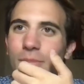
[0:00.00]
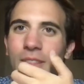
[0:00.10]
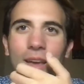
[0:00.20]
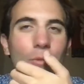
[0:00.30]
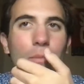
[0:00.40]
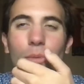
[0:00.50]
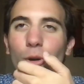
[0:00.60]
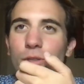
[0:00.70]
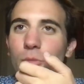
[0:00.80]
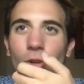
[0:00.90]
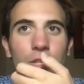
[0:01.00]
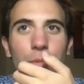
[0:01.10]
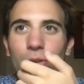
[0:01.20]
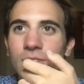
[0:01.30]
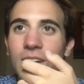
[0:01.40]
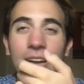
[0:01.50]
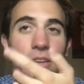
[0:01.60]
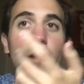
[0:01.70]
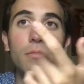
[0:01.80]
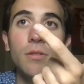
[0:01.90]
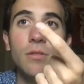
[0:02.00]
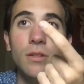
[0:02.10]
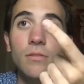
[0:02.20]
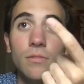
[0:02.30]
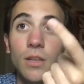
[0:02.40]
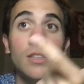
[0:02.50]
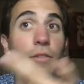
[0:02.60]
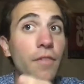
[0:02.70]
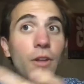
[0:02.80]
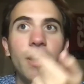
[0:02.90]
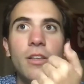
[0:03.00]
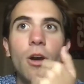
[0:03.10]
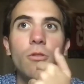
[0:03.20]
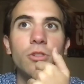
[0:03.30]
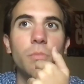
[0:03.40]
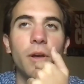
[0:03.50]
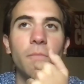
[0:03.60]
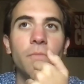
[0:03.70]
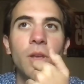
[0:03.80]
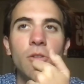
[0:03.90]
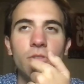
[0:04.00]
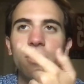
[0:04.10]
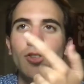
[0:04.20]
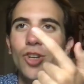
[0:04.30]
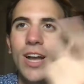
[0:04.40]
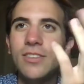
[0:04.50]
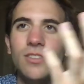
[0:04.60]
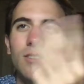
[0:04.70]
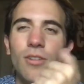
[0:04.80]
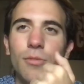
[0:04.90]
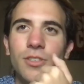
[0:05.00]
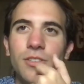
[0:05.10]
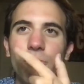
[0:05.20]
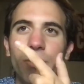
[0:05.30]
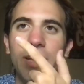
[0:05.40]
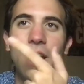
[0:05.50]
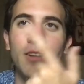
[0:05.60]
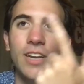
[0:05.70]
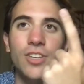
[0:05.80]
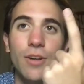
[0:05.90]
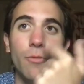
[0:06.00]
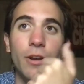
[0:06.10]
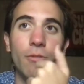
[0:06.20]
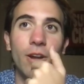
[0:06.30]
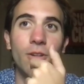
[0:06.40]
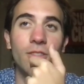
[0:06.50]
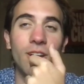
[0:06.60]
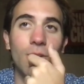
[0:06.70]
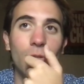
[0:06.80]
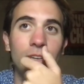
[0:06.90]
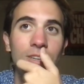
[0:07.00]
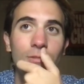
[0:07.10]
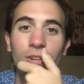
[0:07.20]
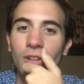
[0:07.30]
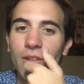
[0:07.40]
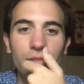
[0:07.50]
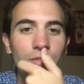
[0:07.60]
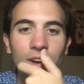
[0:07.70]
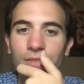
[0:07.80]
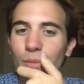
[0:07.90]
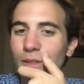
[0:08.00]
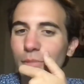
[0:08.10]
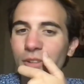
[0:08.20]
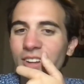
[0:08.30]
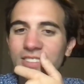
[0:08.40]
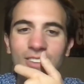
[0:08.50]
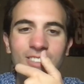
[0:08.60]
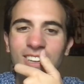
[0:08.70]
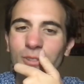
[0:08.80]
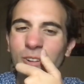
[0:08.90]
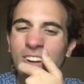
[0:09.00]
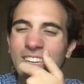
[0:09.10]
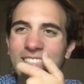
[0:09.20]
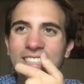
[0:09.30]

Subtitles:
I mean, they went Bulls, more experienced guy. Now, he's a failed head coach, but it was with the Jets. Almost doesn't really count. He actually had a winning record there one year, went 11-5, didn't make the playoffs, so that was kind of weird.